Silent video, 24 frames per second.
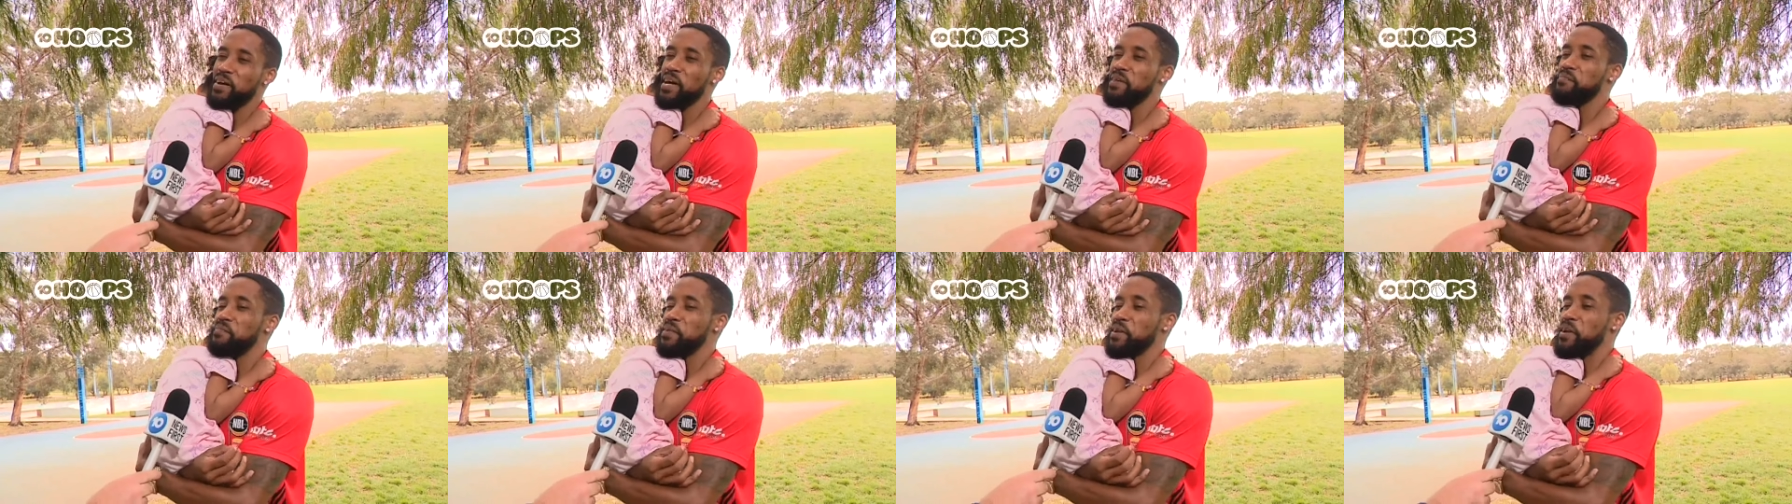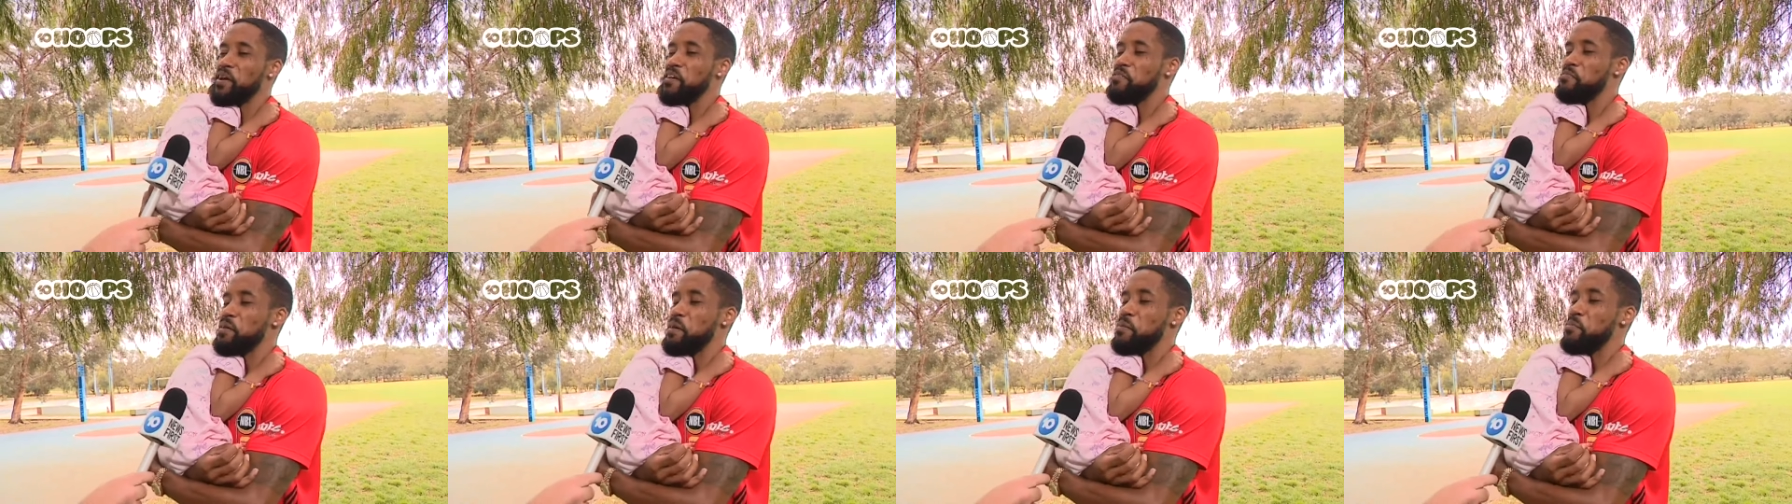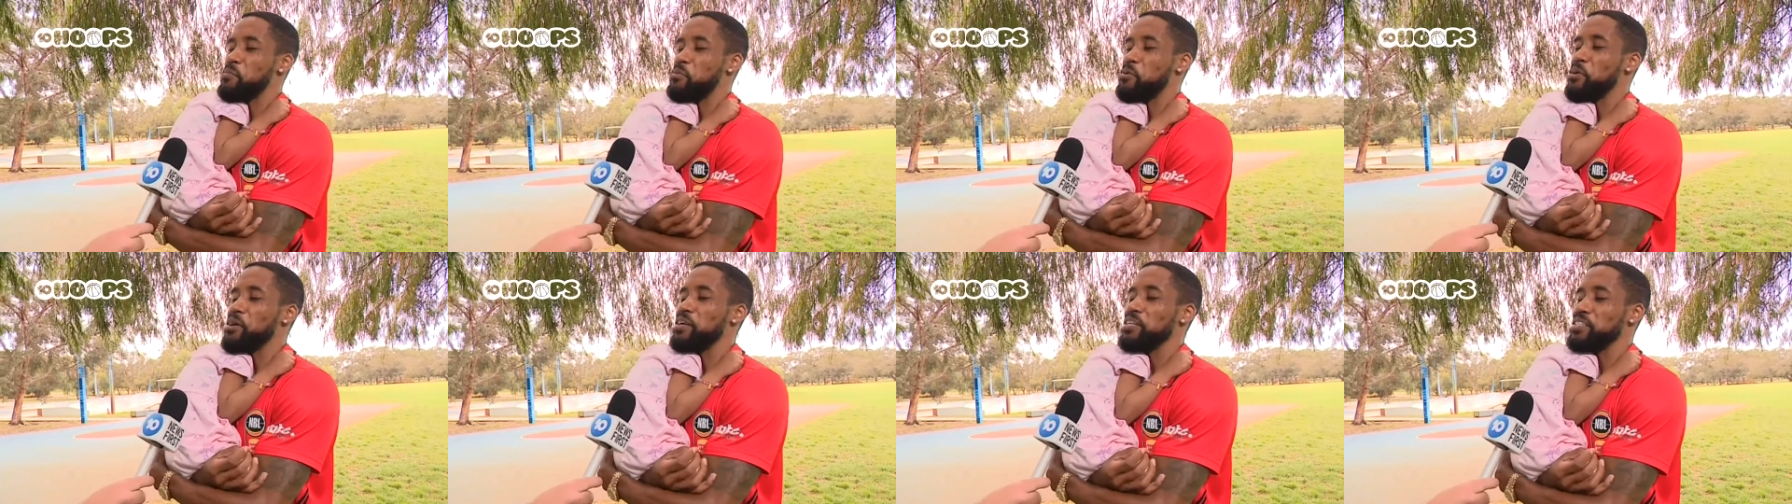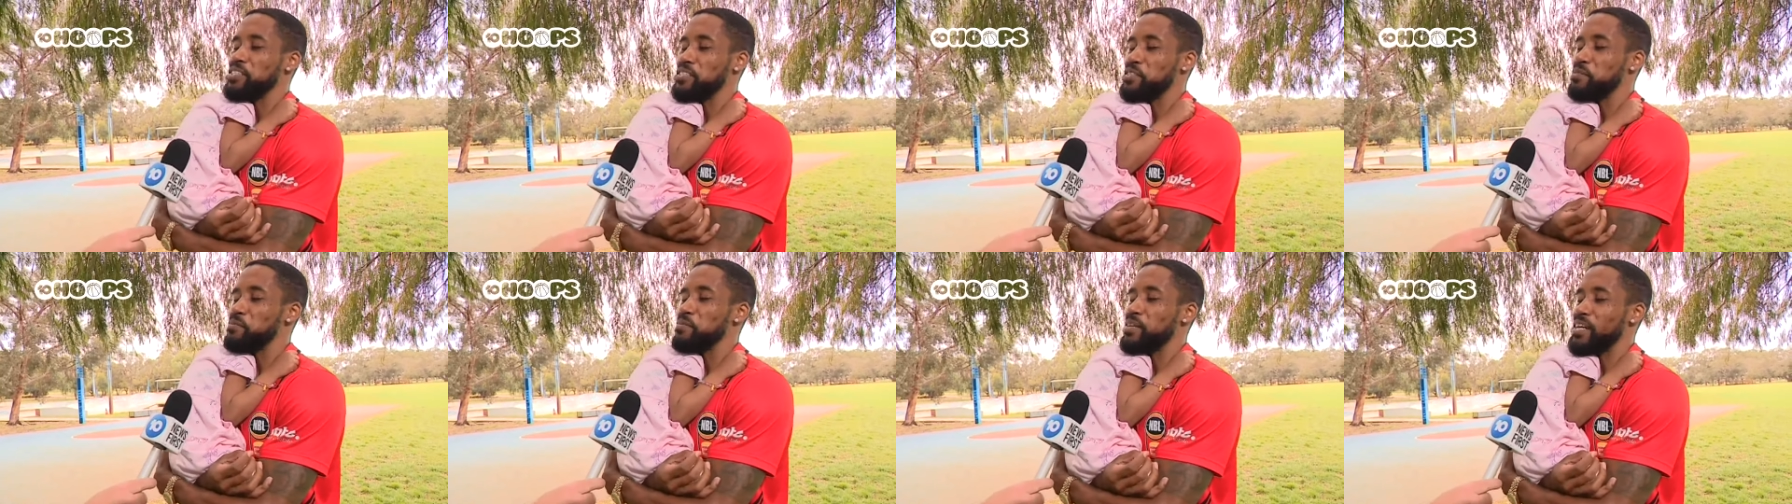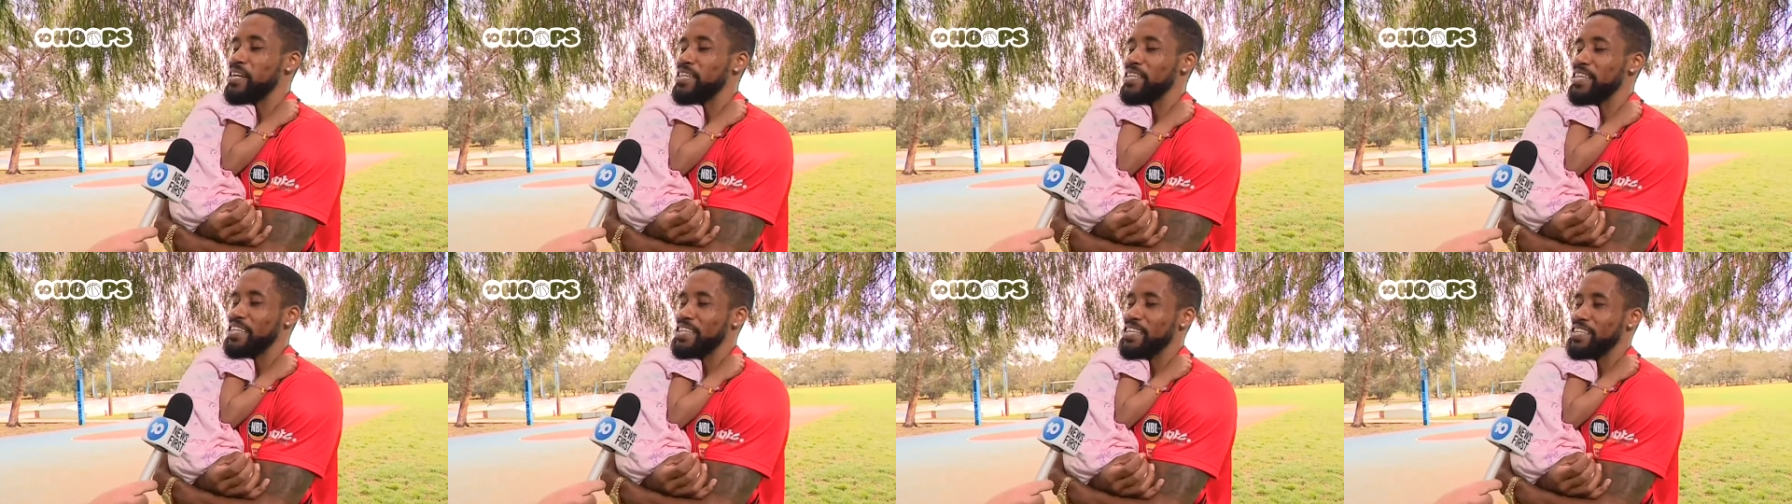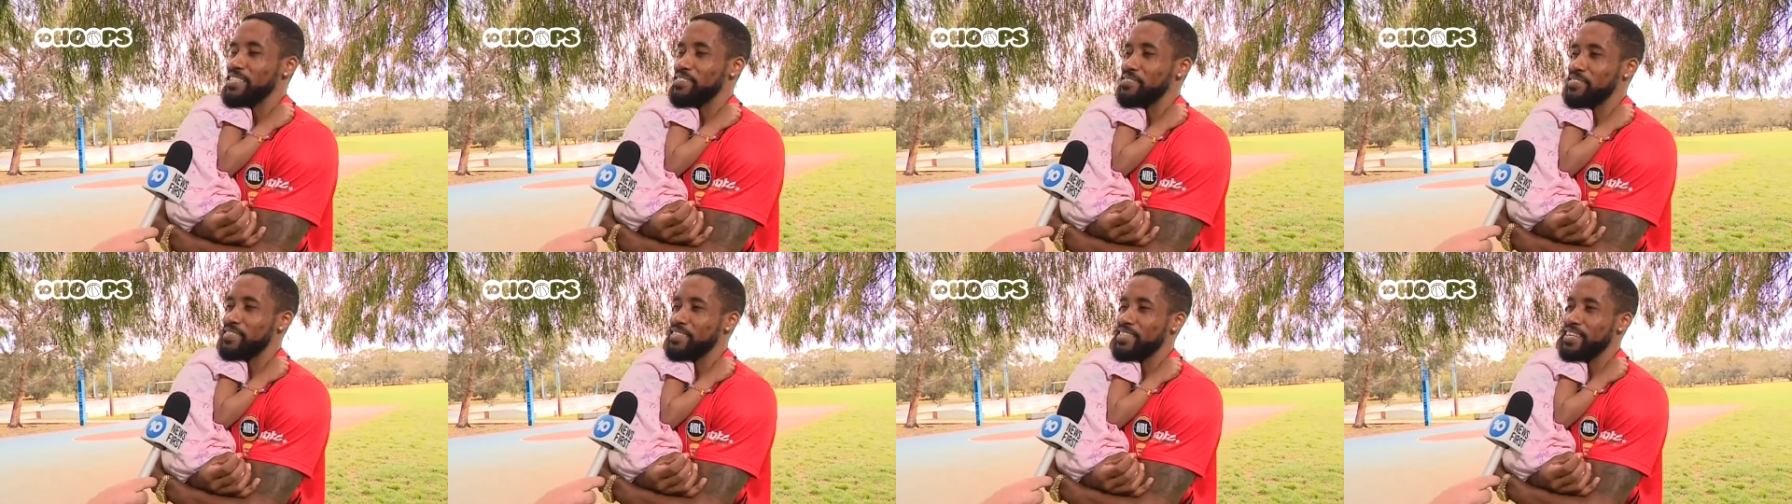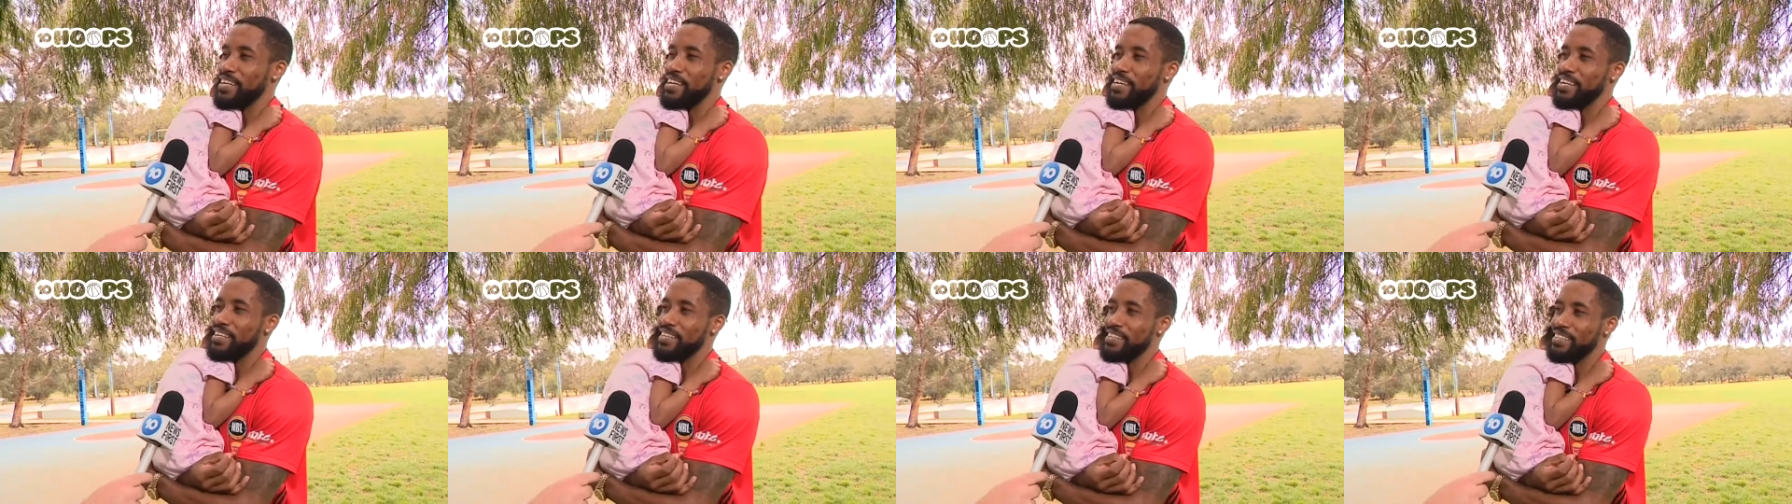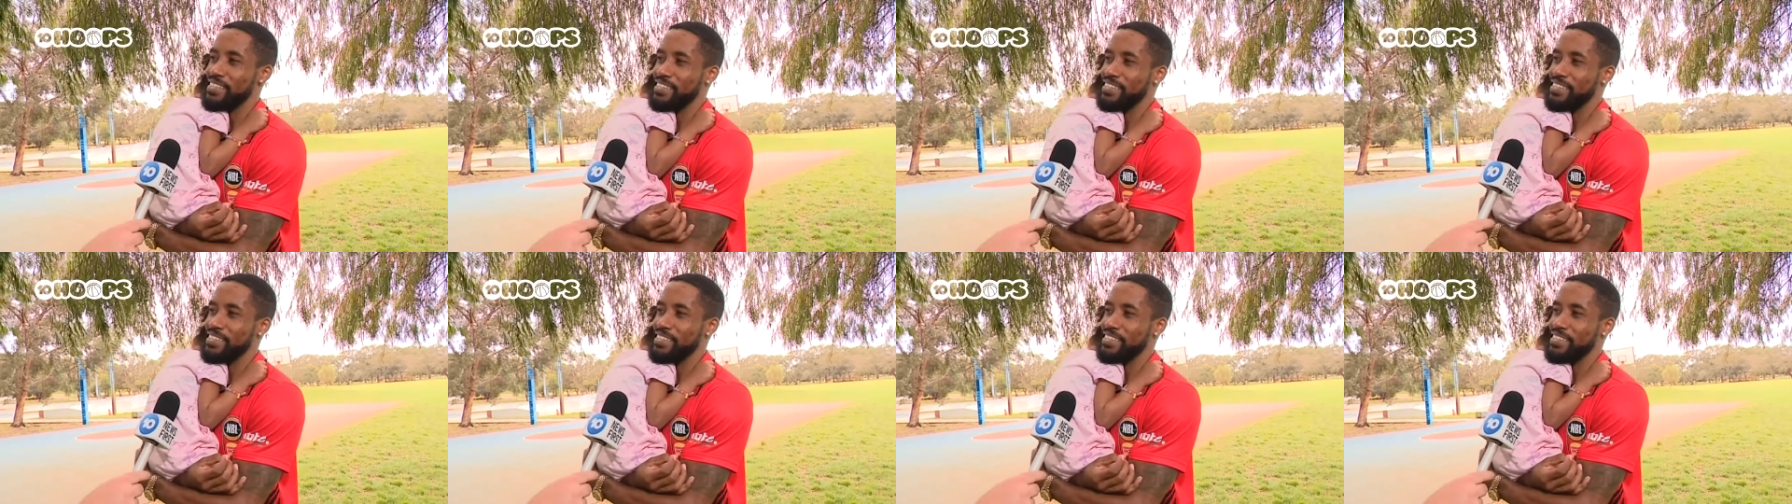might have been off by a point or two, but I think that's what I had.